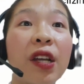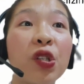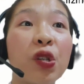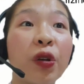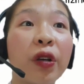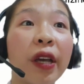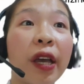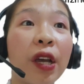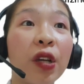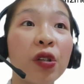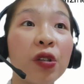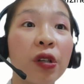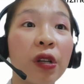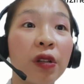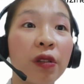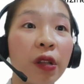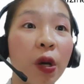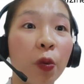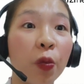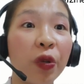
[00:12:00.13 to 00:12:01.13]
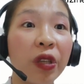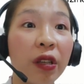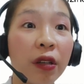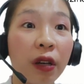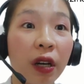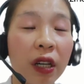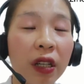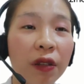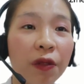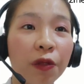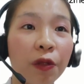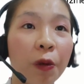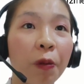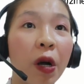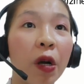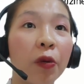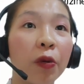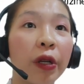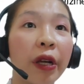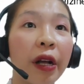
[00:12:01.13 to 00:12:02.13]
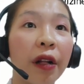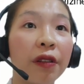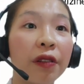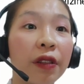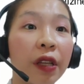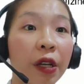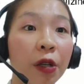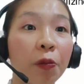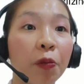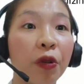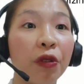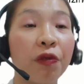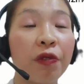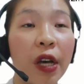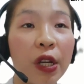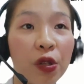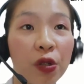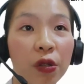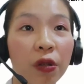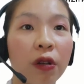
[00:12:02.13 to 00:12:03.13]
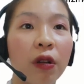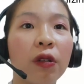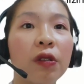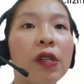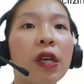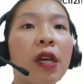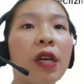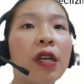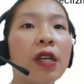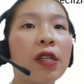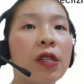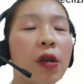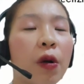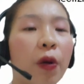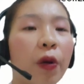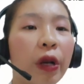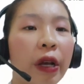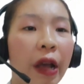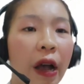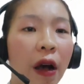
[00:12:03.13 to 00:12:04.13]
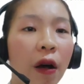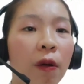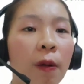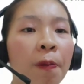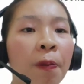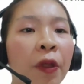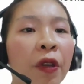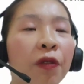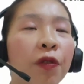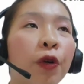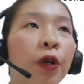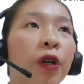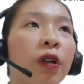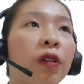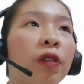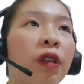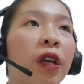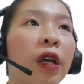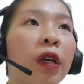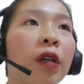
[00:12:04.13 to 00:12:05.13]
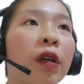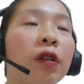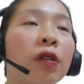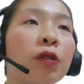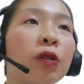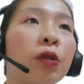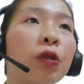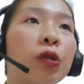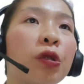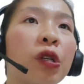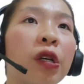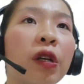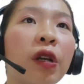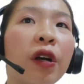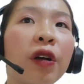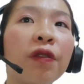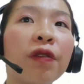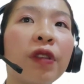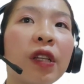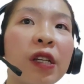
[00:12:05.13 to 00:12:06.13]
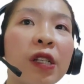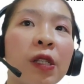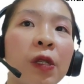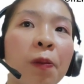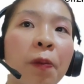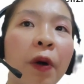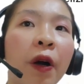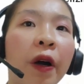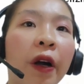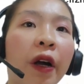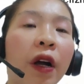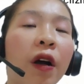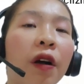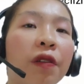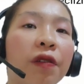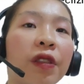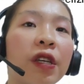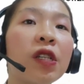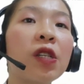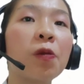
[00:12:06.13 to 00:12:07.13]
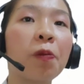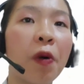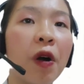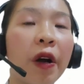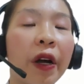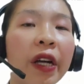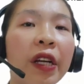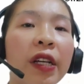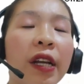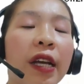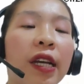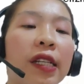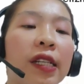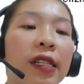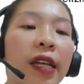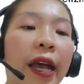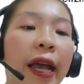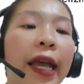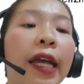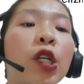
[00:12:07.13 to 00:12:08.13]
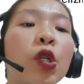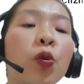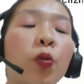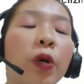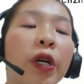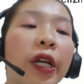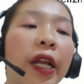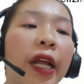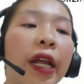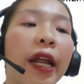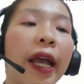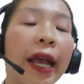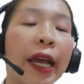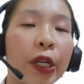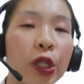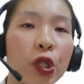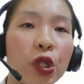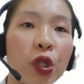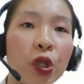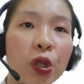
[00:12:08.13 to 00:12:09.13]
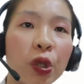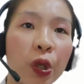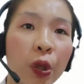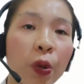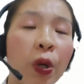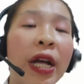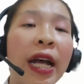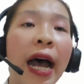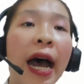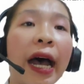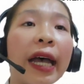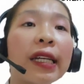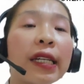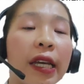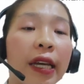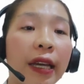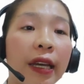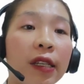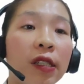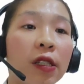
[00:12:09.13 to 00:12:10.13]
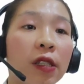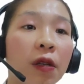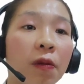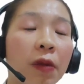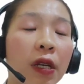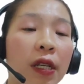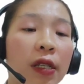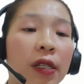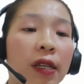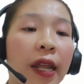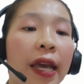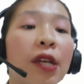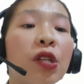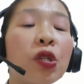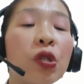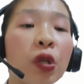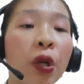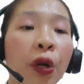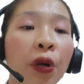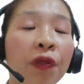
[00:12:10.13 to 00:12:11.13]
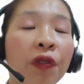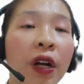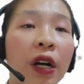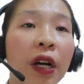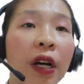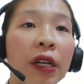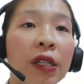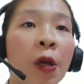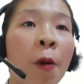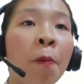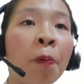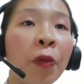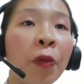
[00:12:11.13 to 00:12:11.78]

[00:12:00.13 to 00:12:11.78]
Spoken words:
education that we got from our healthcare professionals. So now for the conclusion of this part is that H1 and H2 antihistamines, they serve as